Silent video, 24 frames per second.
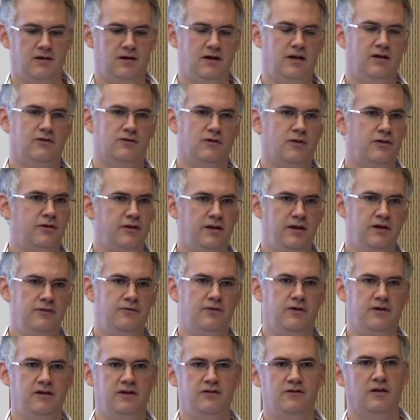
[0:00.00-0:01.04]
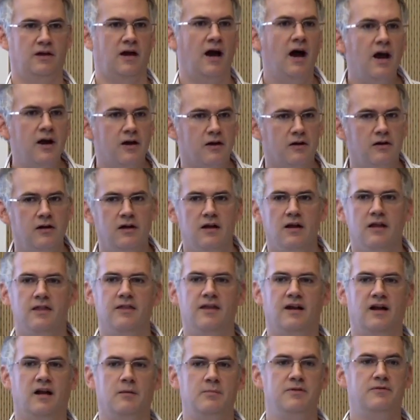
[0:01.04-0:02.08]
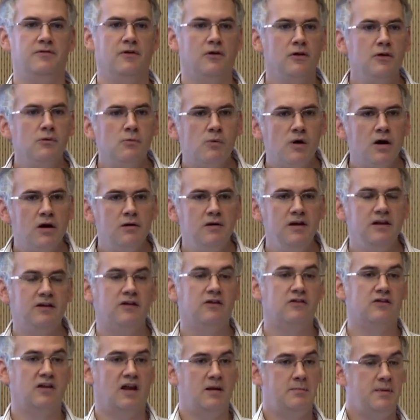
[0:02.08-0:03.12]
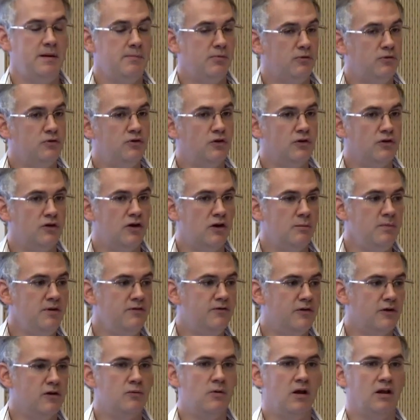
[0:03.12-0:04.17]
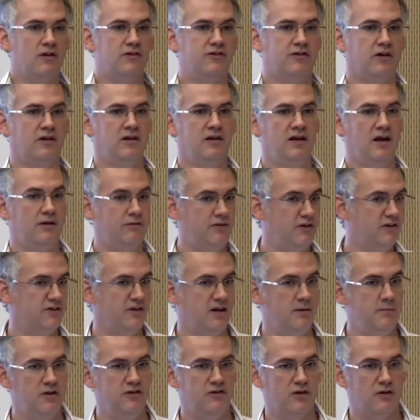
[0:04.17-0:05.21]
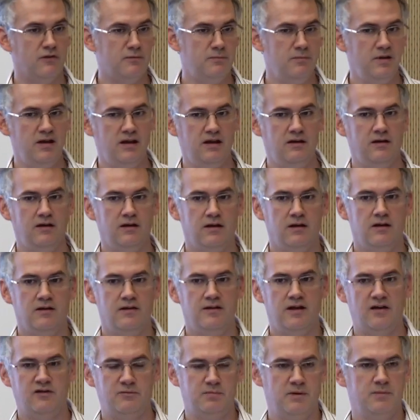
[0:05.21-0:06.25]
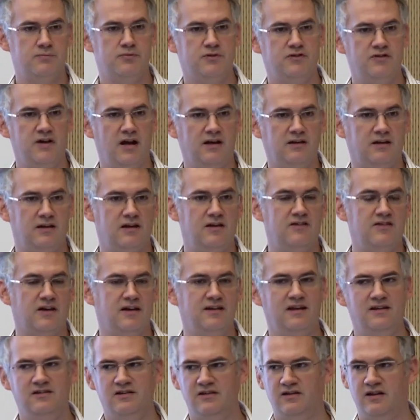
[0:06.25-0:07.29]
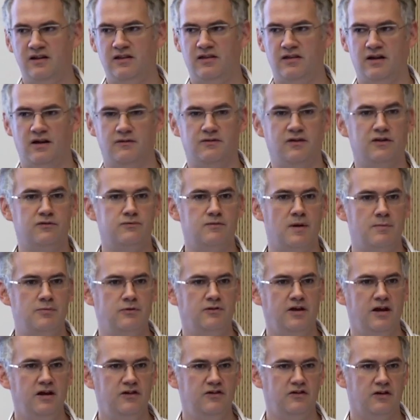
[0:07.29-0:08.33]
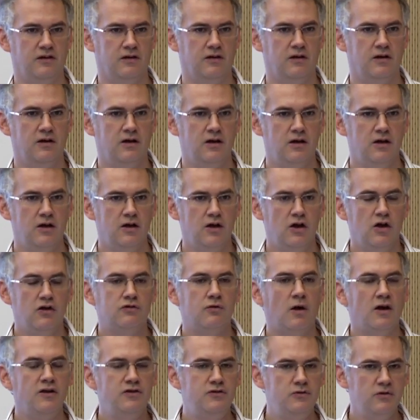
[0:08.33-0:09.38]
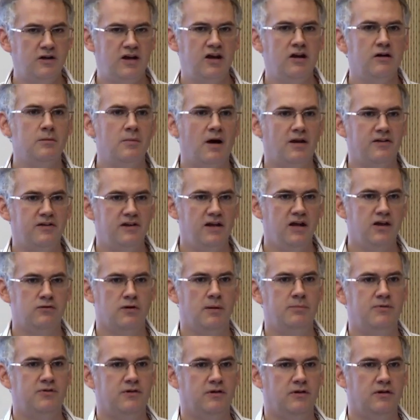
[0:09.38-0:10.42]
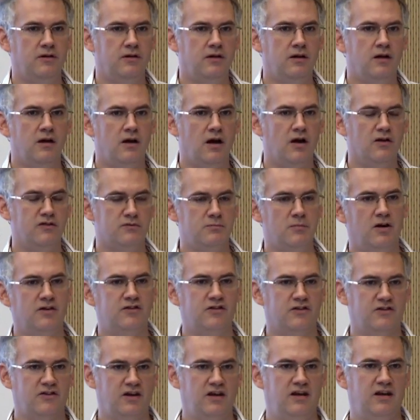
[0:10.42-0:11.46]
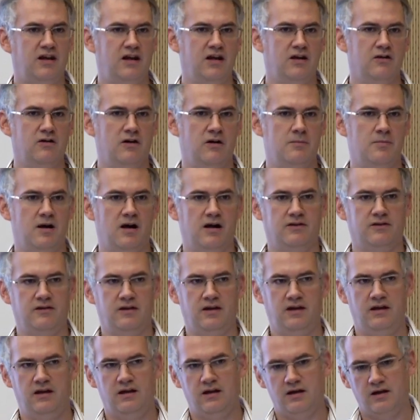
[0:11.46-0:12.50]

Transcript: thief and he's a liar, then I'll be very worried, because a lot of people who don't know me very well suddenly have this image of me that's been projected. It's identity theft. It's reputation. So I do care about the encryption as much as I care about the